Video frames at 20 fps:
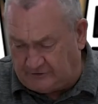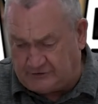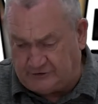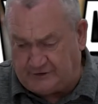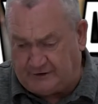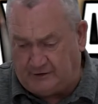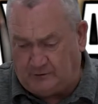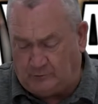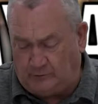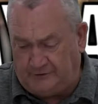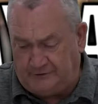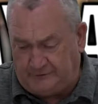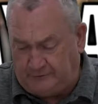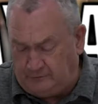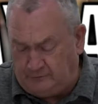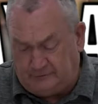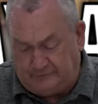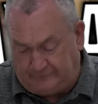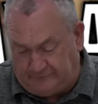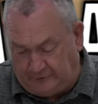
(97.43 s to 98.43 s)
to share with
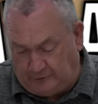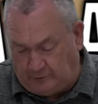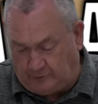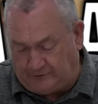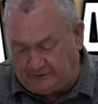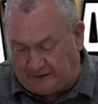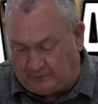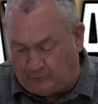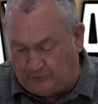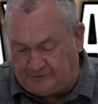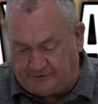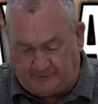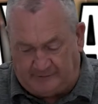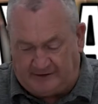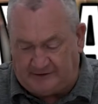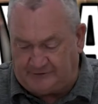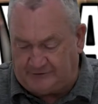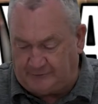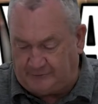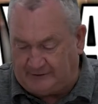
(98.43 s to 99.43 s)
you, the viewer, and I wanted to
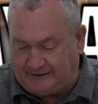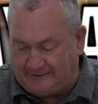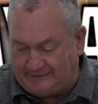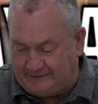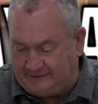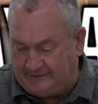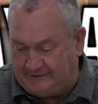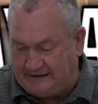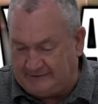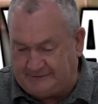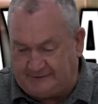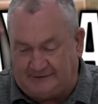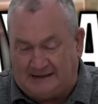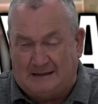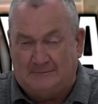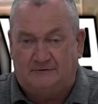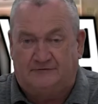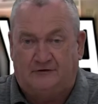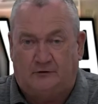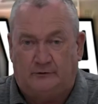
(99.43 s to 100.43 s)
make sure I did that
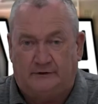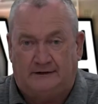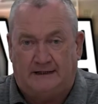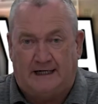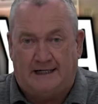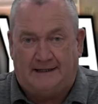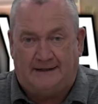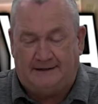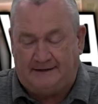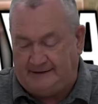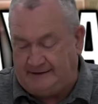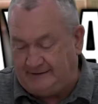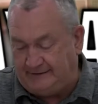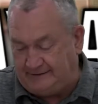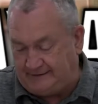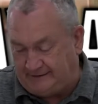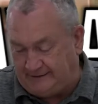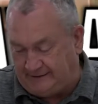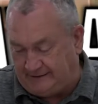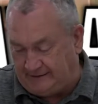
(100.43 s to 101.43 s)
tonight before we got into
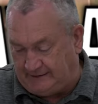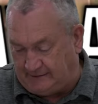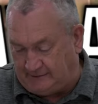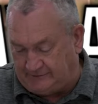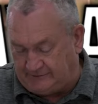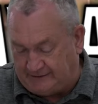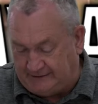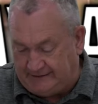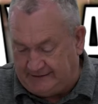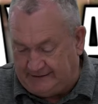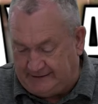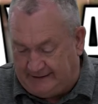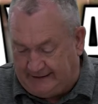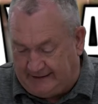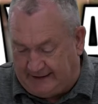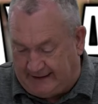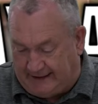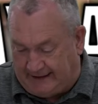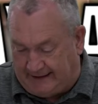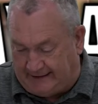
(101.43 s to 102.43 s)
anything else.
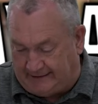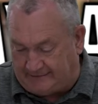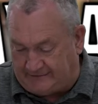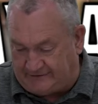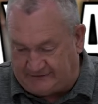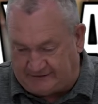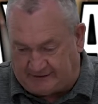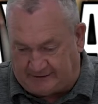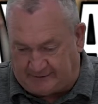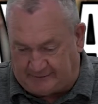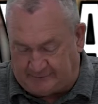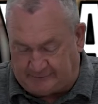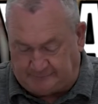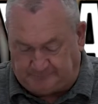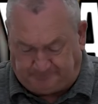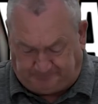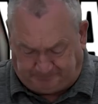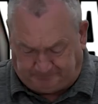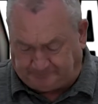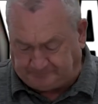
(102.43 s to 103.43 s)
And
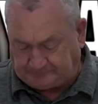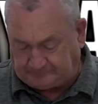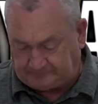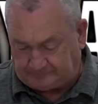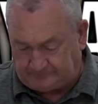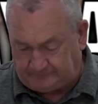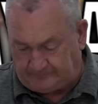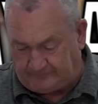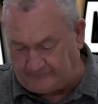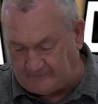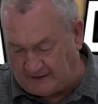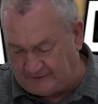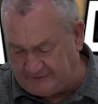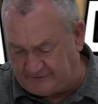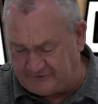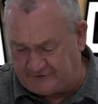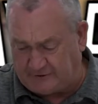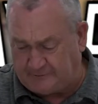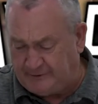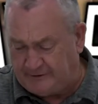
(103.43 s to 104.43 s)
so
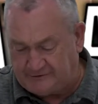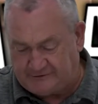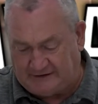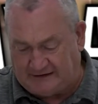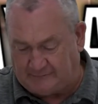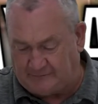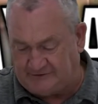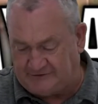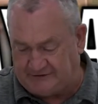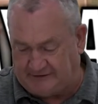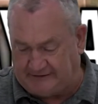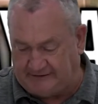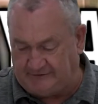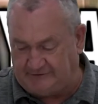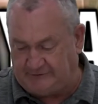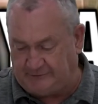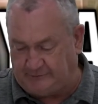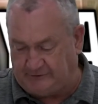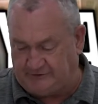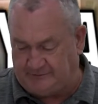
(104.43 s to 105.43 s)
this is a picture that was sent
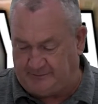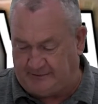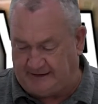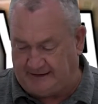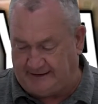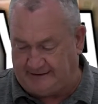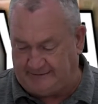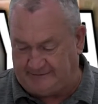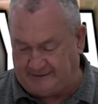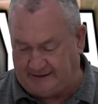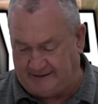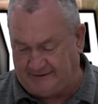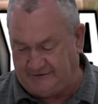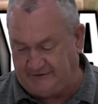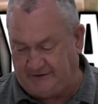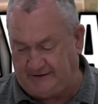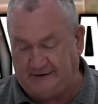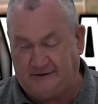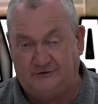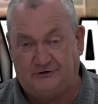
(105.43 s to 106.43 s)
in to us by uh,
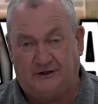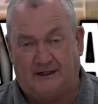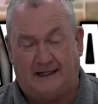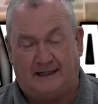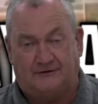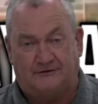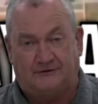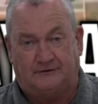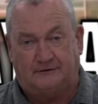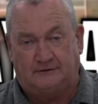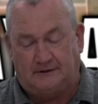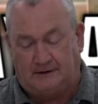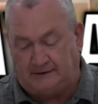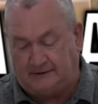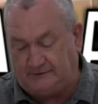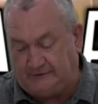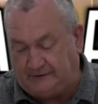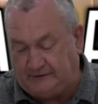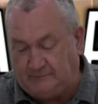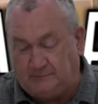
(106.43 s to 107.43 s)
Dean Jackson,
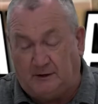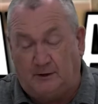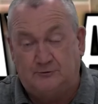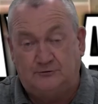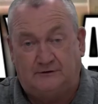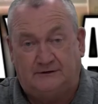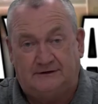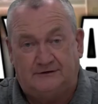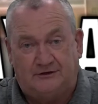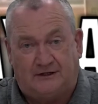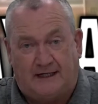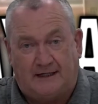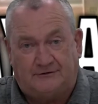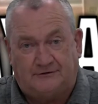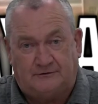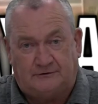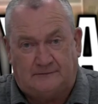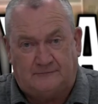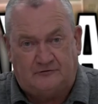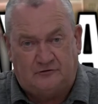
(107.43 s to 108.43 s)
uh, Dean Mosley
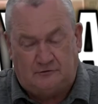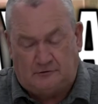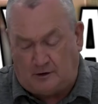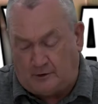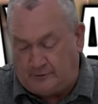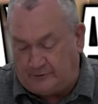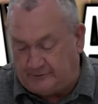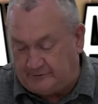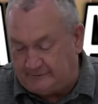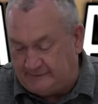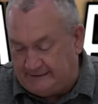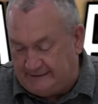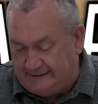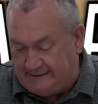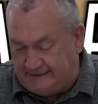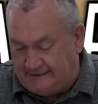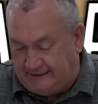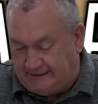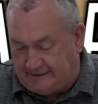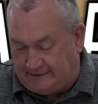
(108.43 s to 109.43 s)
Jackson. Some of you know her
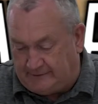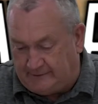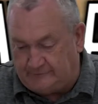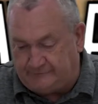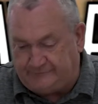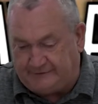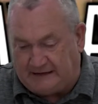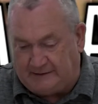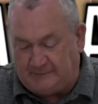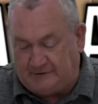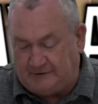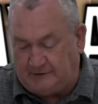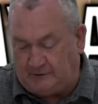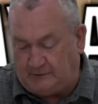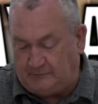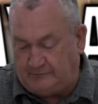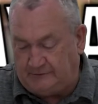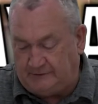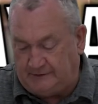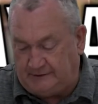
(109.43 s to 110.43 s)
uh, her family
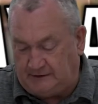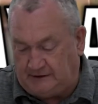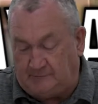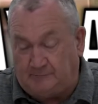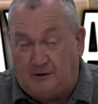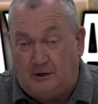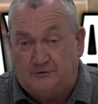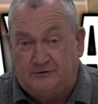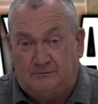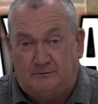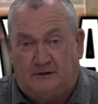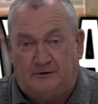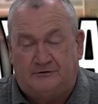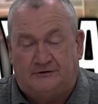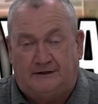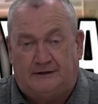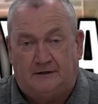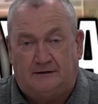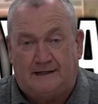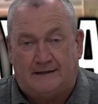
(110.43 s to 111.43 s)
owned the uh, Mosley
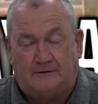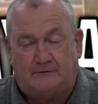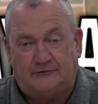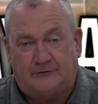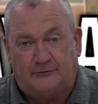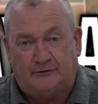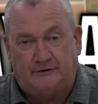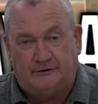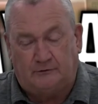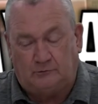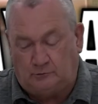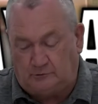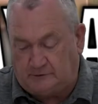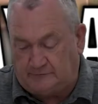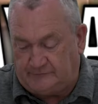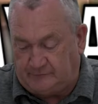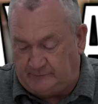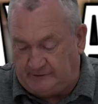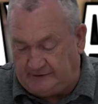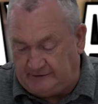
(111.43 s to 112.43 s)
Motel out on
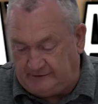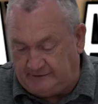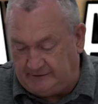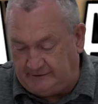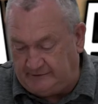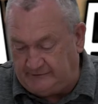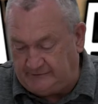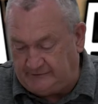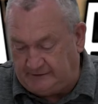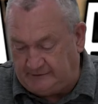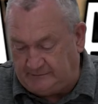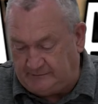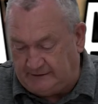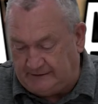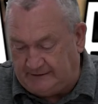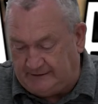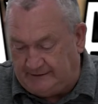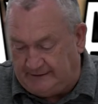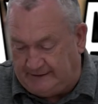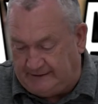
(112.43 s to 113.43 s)
301 for many years,
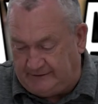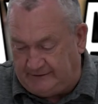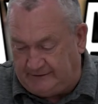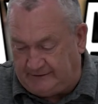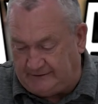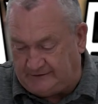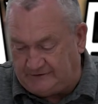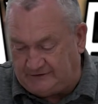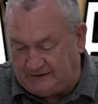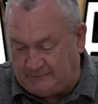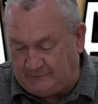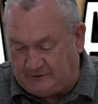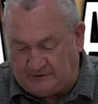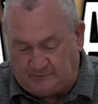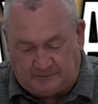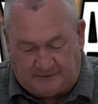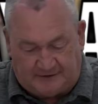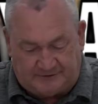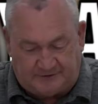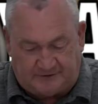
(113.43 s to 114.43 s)
and, and Dean sent me
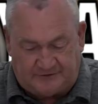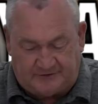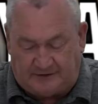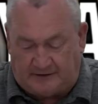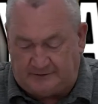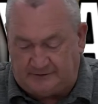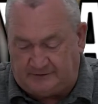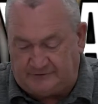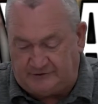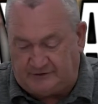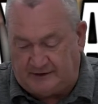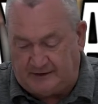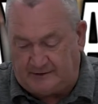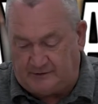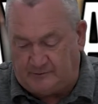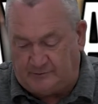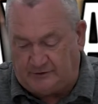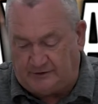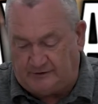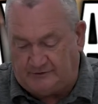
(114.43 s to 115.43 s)
a message saying that she
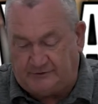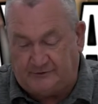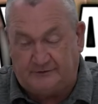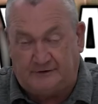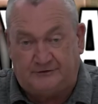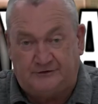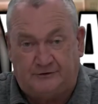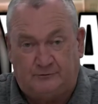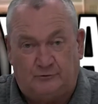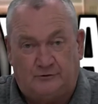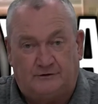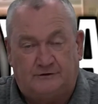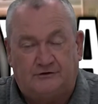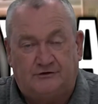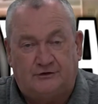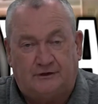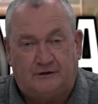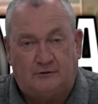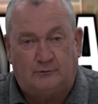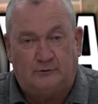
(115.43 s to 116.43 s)
had a picture that she wanted
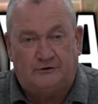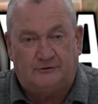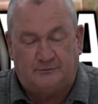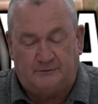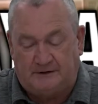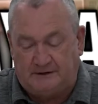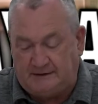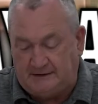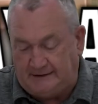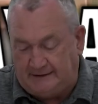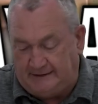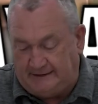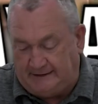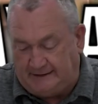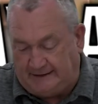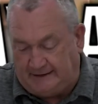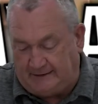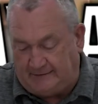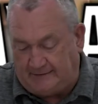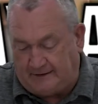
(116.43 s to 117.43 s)
to share with me
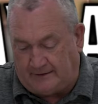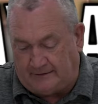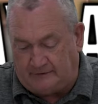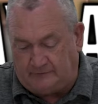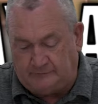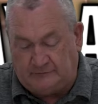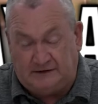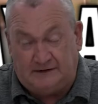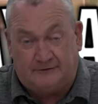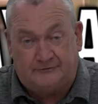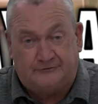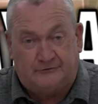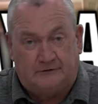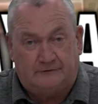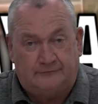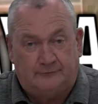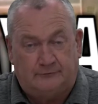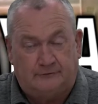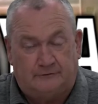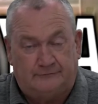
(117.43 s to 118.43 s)
and thought it'd be
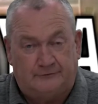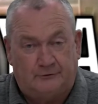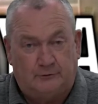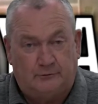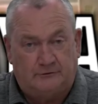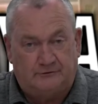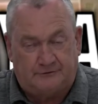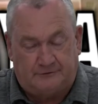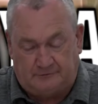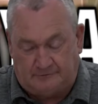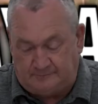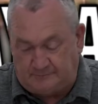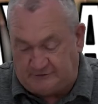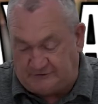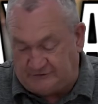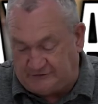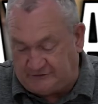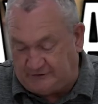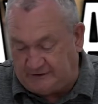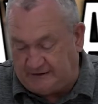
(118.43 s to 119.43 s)
interesting for our viewers to,
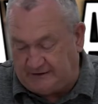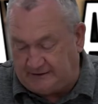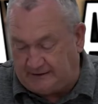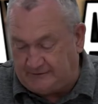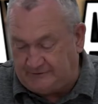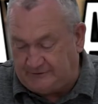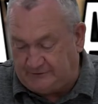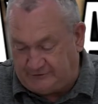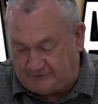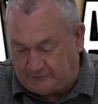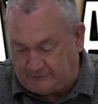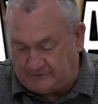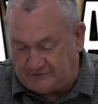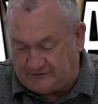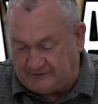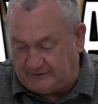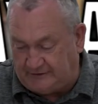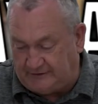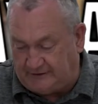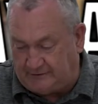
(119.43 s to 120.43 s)
to see, and I said, sure,
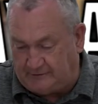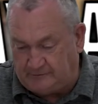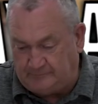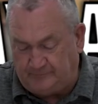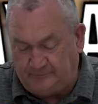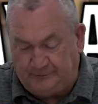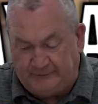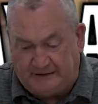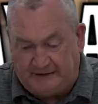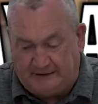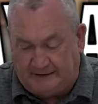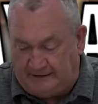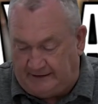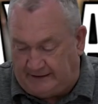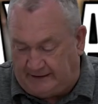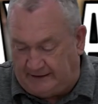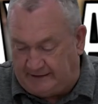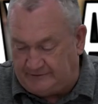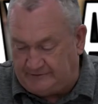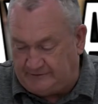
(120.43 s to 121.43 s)
send it on.
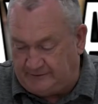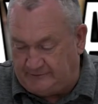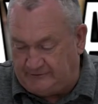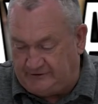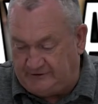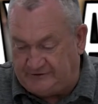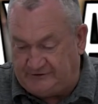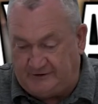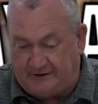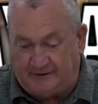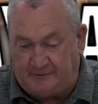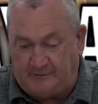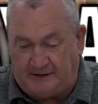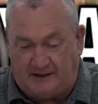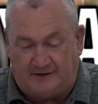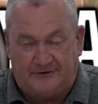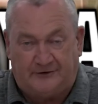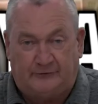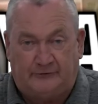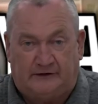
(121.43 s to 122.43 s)
And so she sent it
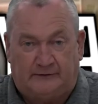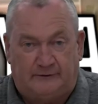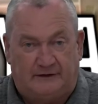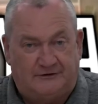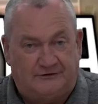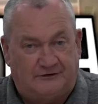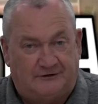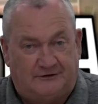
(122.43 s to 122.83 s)
about three